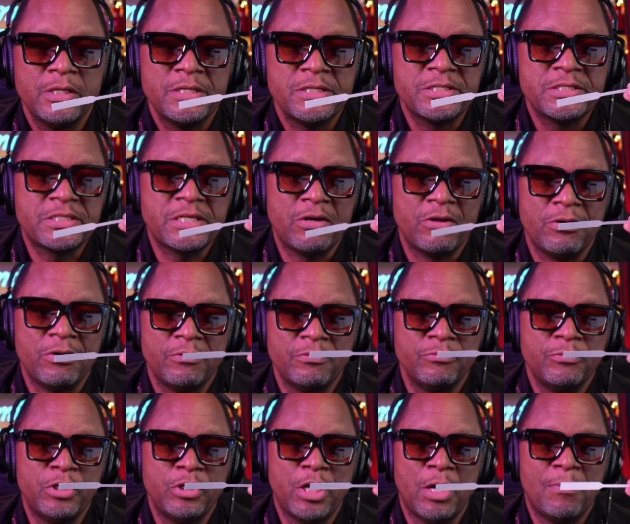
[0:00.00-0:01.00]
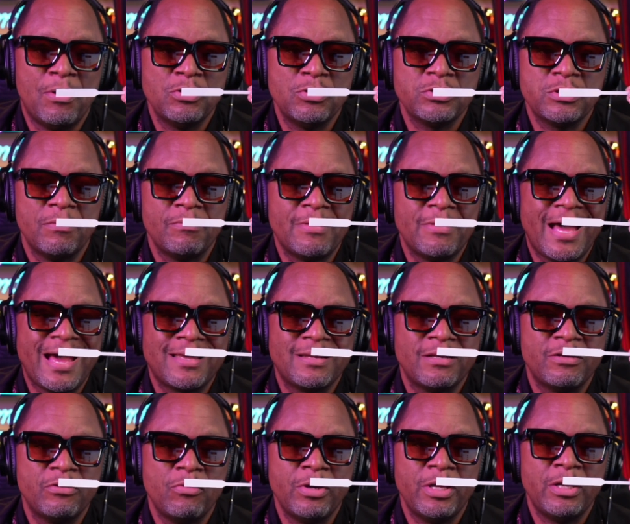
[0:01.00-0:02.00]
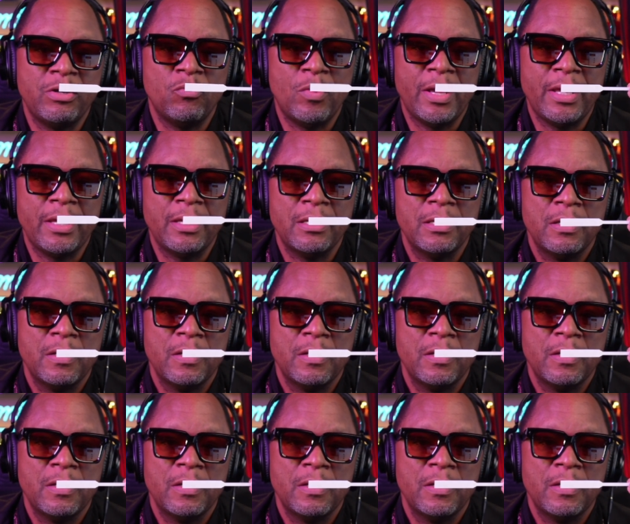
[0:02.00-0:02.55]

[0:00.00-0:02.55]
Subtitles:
So, you know, most of them not going to know anyway.